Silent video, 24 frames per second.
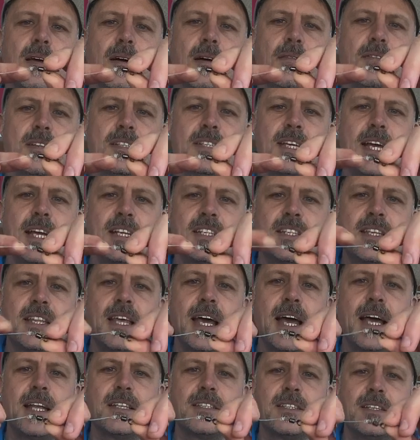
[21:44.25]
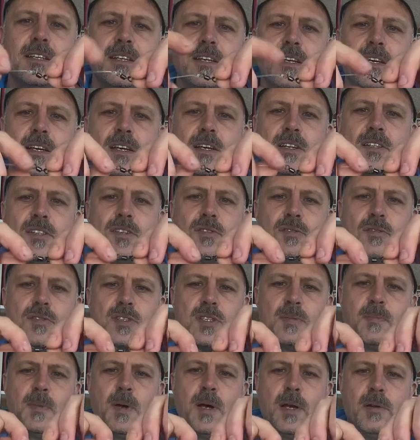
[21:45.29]
attached that to a
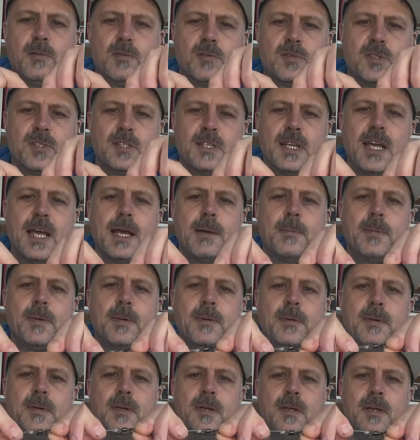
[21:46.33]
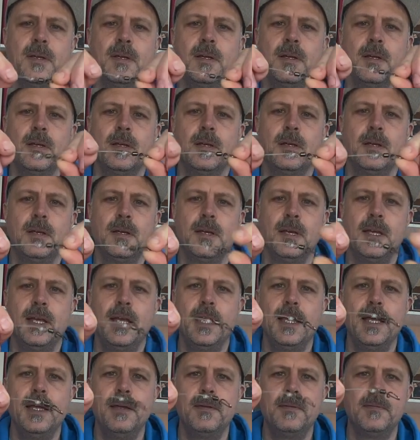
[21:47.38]
spiral snap
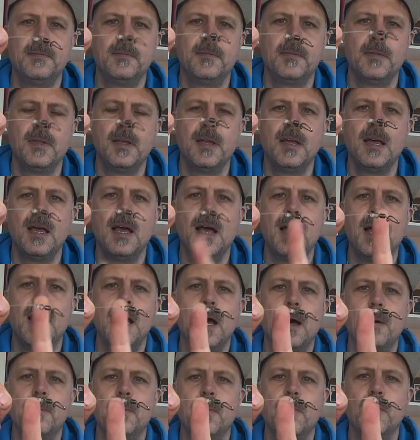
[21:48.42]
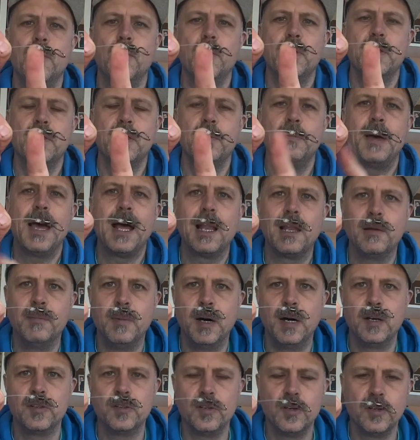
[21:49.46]
here with a
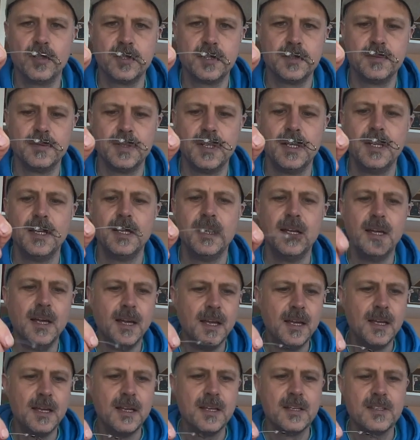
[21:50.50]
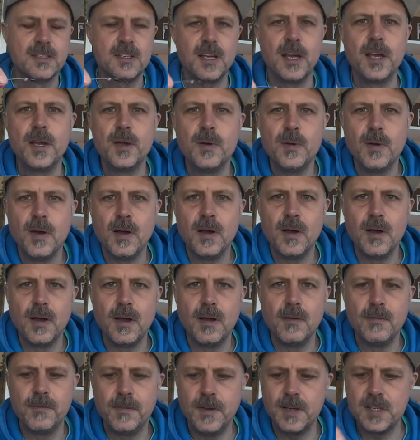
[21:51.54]
PALOMAR knot. So
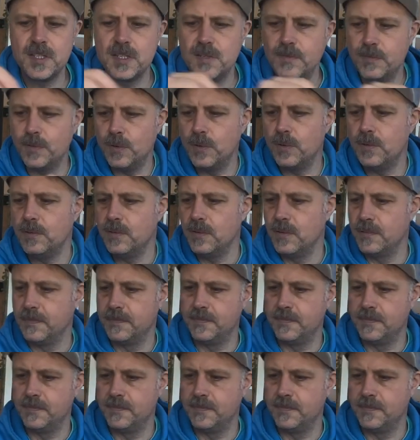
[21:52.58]
first of all,